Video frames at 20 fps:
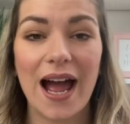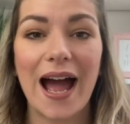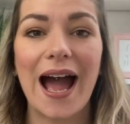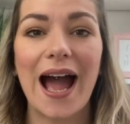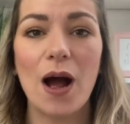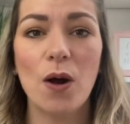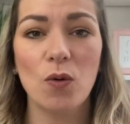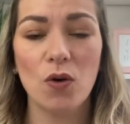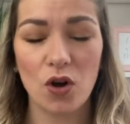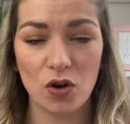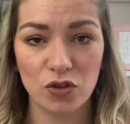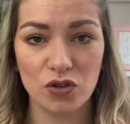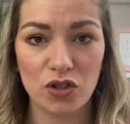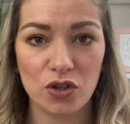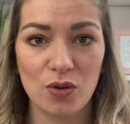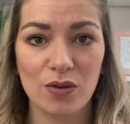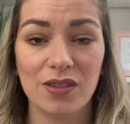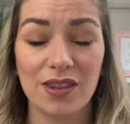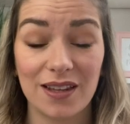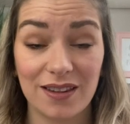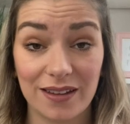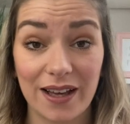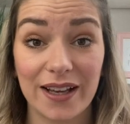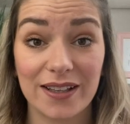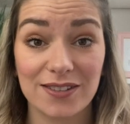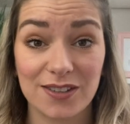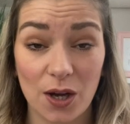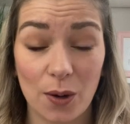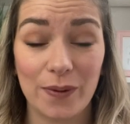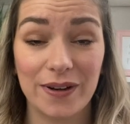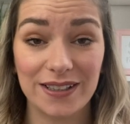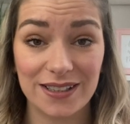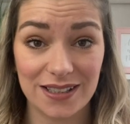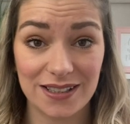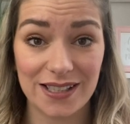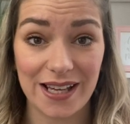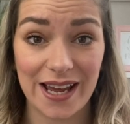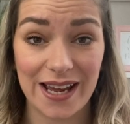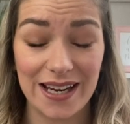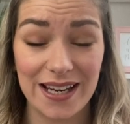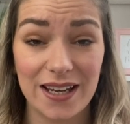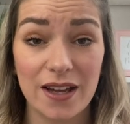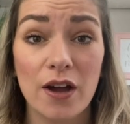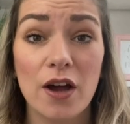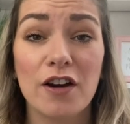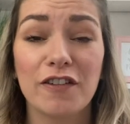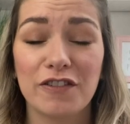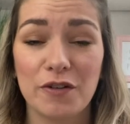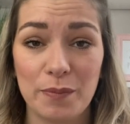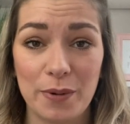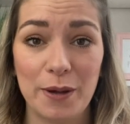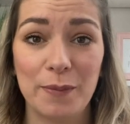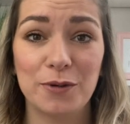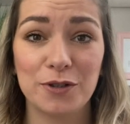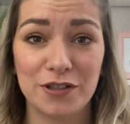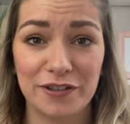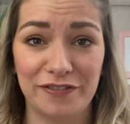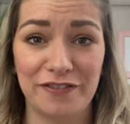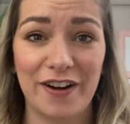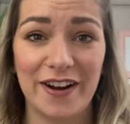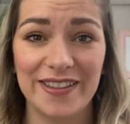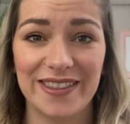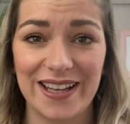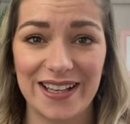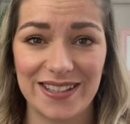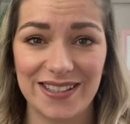How long do you think that is going to take for people to find their